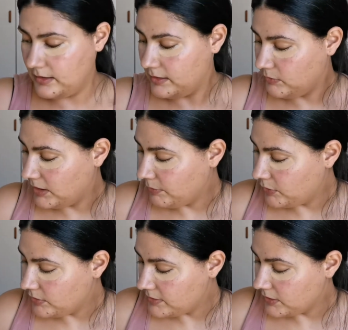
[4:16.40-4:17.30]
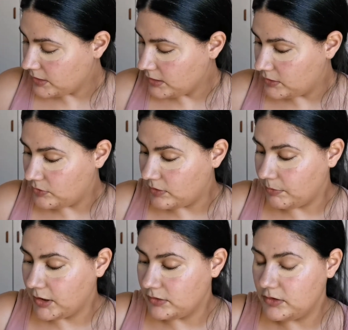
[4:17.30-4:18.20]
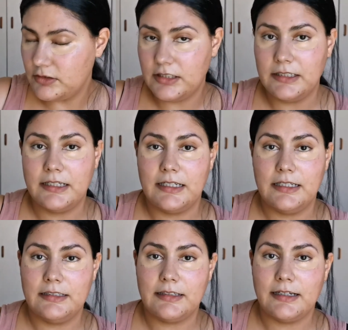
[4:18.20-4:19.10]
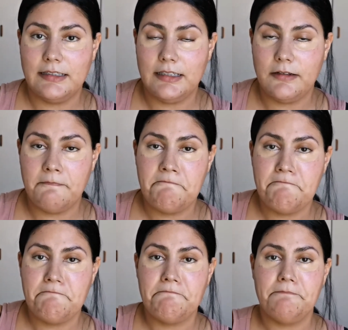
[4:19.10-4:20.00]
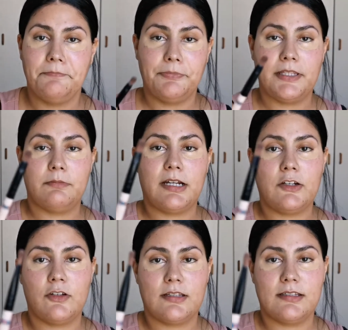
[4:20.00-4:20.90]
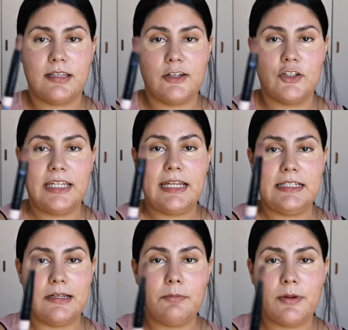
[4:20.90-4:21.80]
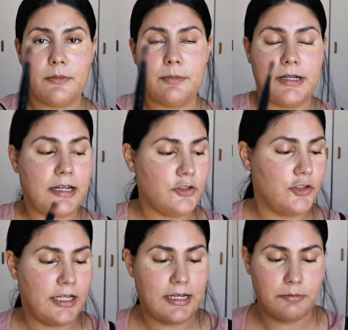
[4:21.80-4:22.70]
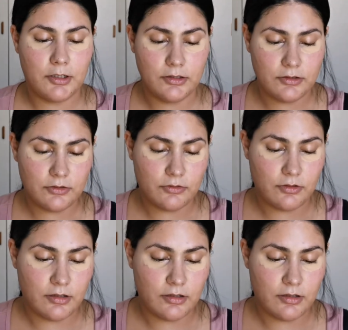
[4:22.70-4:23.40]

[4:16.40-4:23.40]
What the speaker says: then what I'm also going to do, I'm going to take a tiny brush. This is actually a lip brush, and I'm going to,